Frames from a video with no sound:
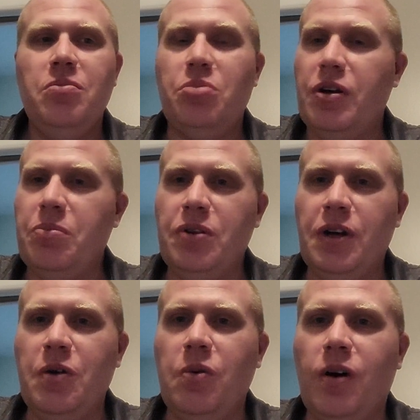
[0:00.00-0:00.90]
bring
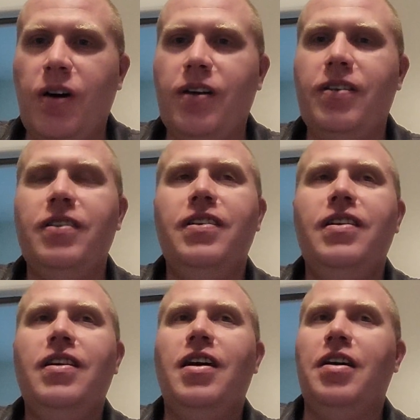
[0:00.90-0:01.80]
plenty of water.
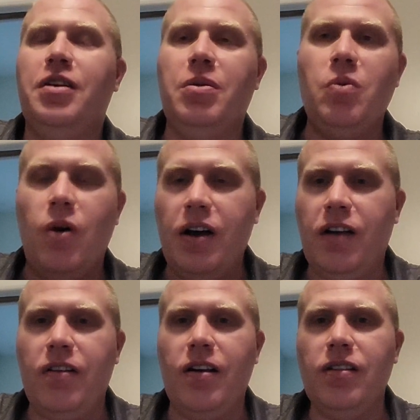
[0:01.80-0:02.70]
You're gonna be walking
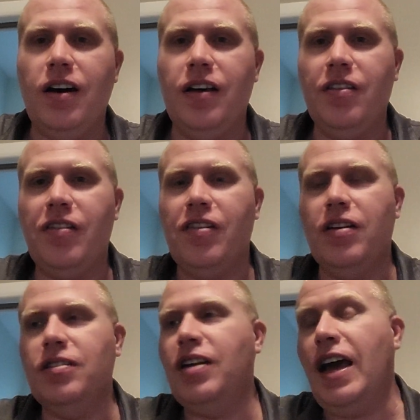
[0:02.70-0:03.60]
around a lot in the
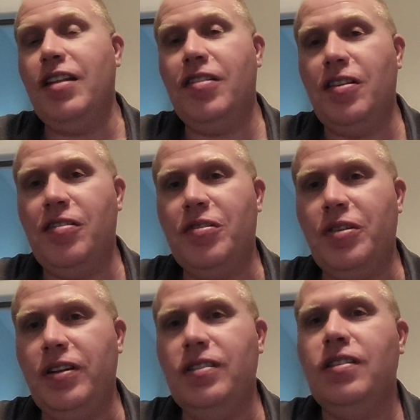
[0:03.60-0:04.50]
sun, and
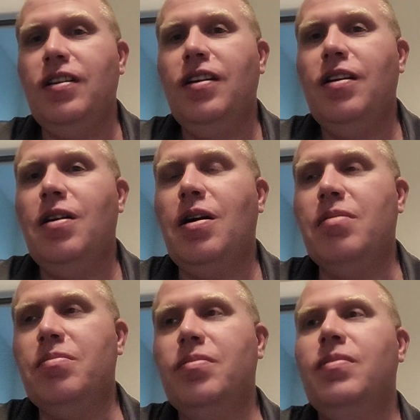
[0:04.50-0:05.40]
sunscreen.
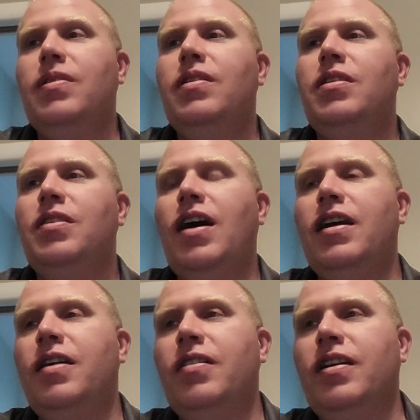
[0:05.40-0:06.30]
That
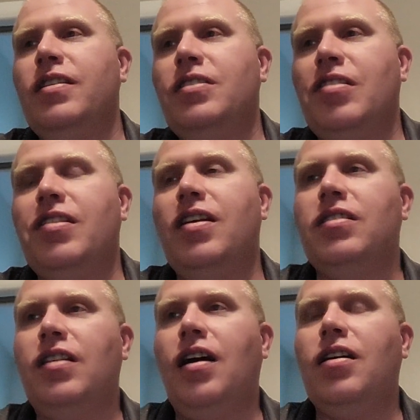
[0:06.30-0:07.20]
area does get a
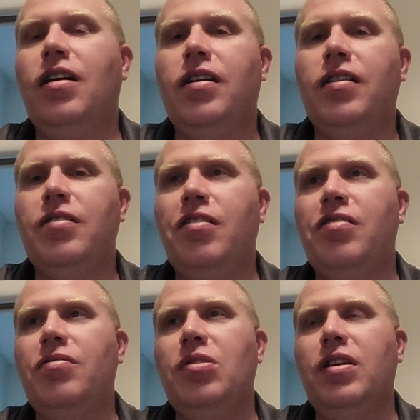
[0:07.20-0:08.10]
lot hotter.
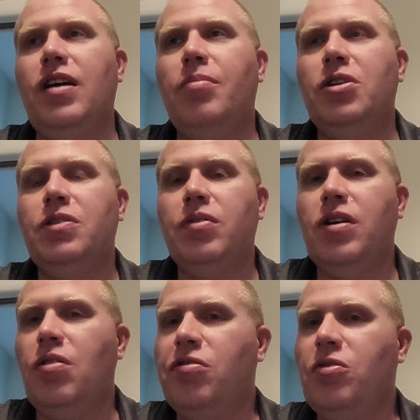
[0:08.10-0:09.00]
There's really not much of a
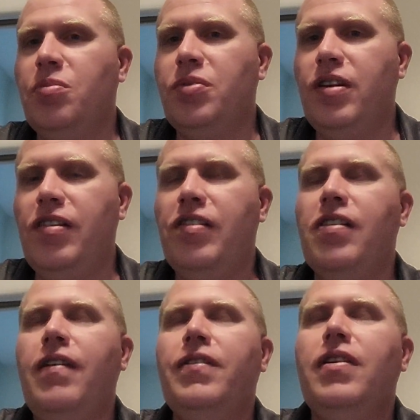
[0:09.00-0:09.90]
coastal breeze,
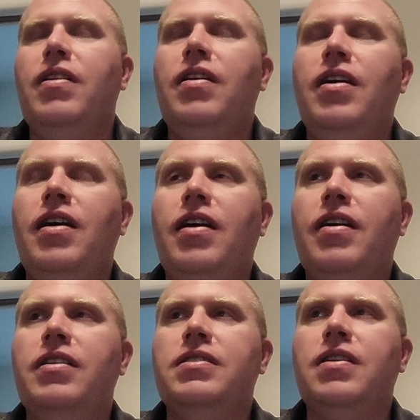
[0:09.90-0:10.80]

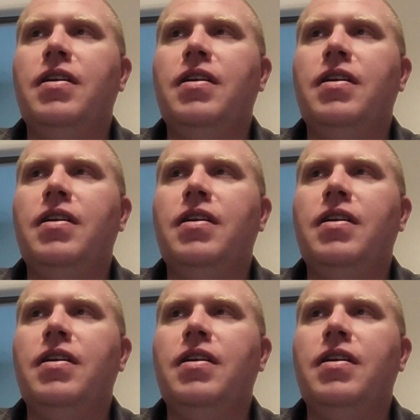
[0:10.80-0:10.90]
and